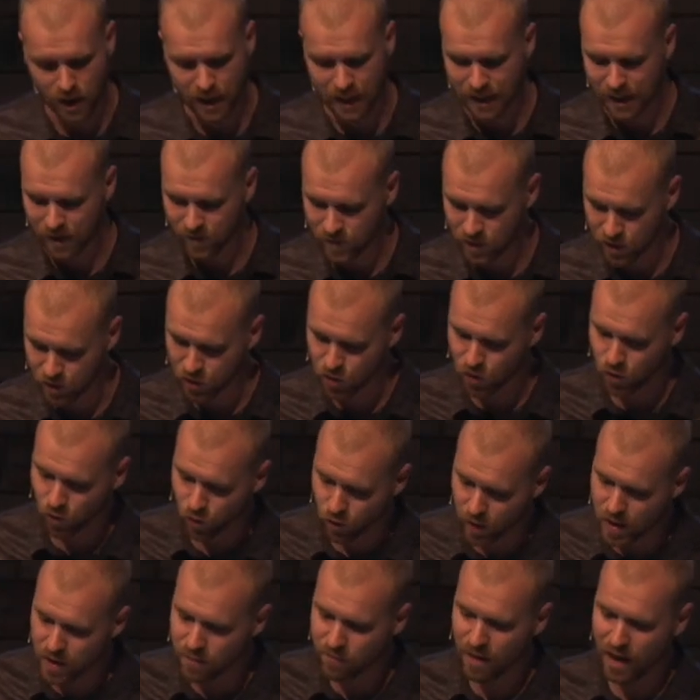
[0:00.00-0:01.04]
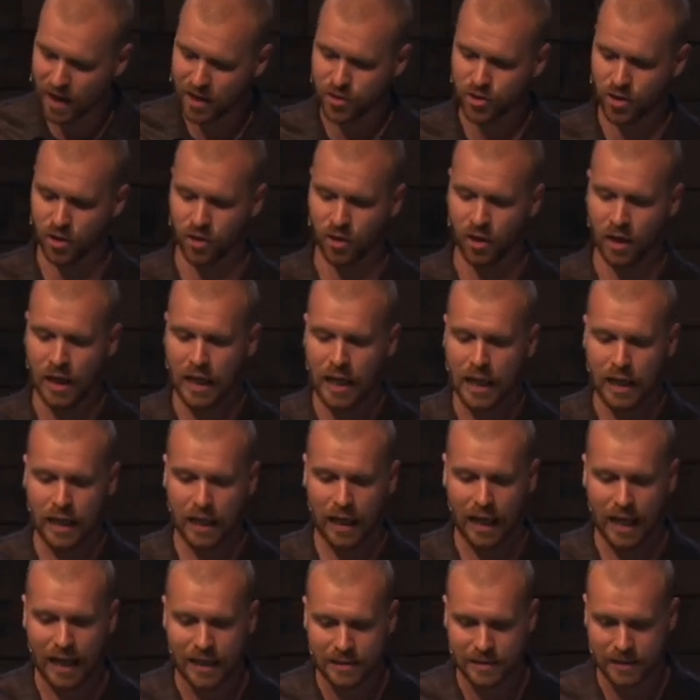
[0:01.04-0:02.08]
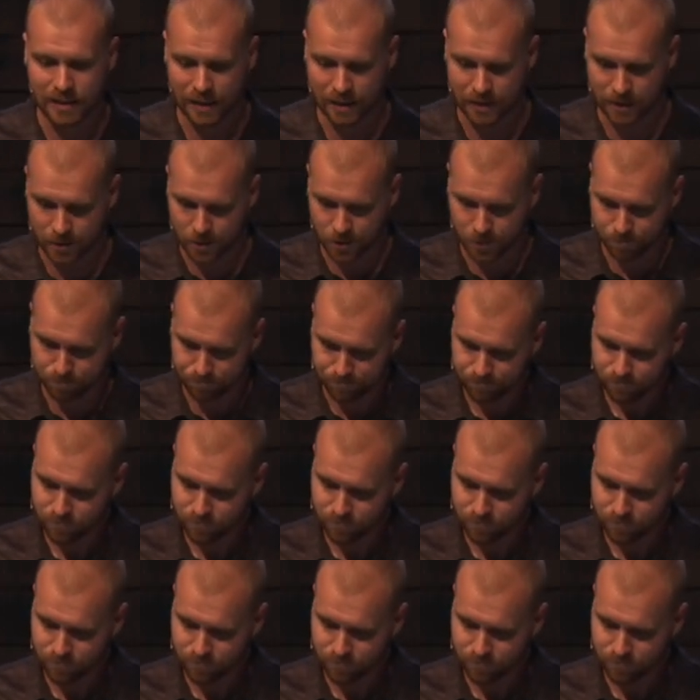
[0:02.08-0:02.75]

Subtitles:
It gives us three major lessons